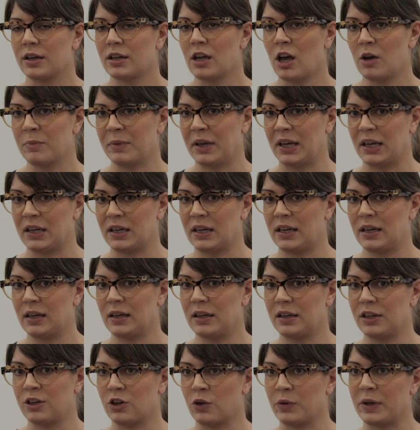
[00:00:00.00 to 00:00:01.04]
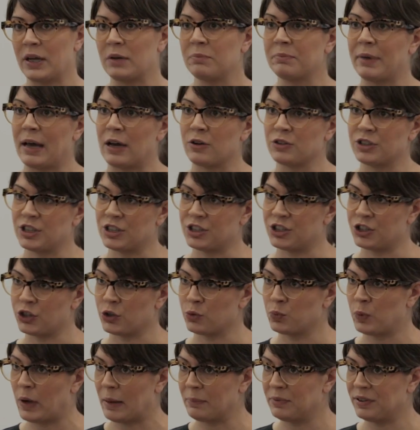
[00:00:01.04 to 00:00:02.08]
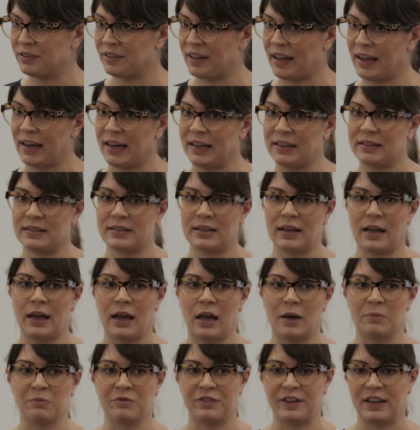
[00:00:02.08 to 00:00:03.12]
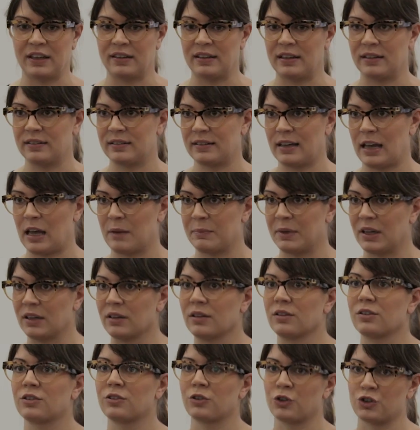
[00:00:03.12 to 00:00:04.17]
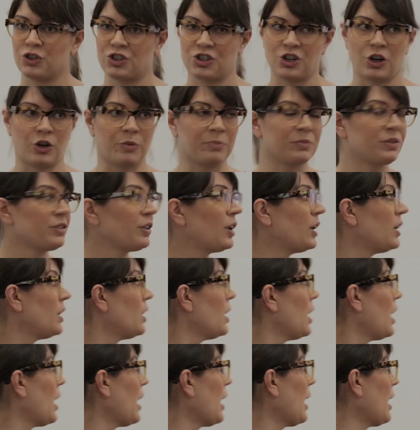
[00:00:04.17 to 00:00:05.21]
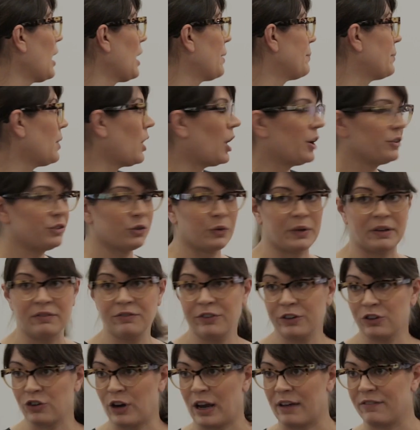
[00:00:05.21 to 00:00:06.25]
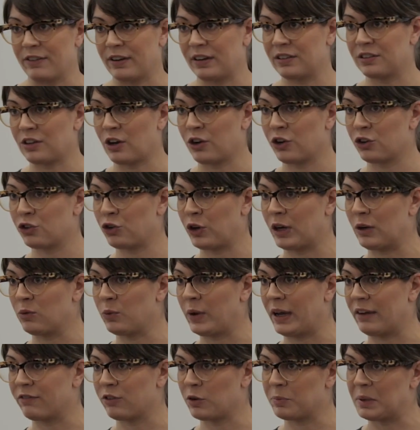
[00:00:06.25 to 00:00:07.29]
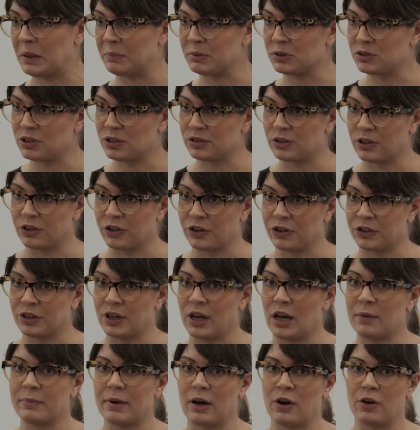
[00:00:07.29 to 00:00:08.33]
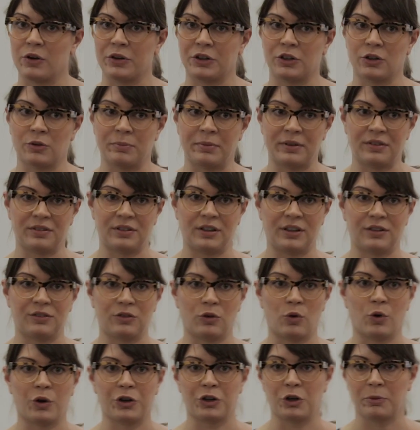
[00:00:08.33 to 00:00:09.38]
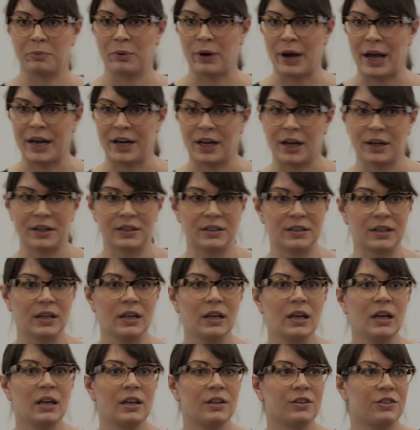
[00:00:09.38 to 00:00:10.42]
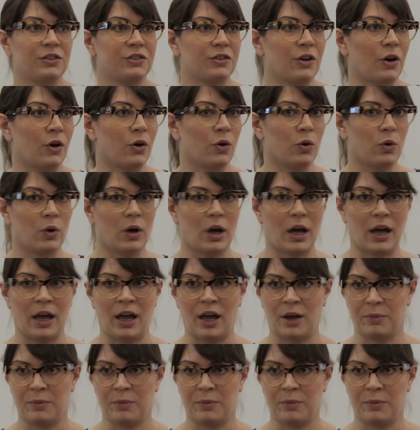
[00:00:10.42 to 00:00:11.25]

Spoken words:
coming inbound into your website via these common search terms. Also, infographics are a great way for people to learn about your business or your product. So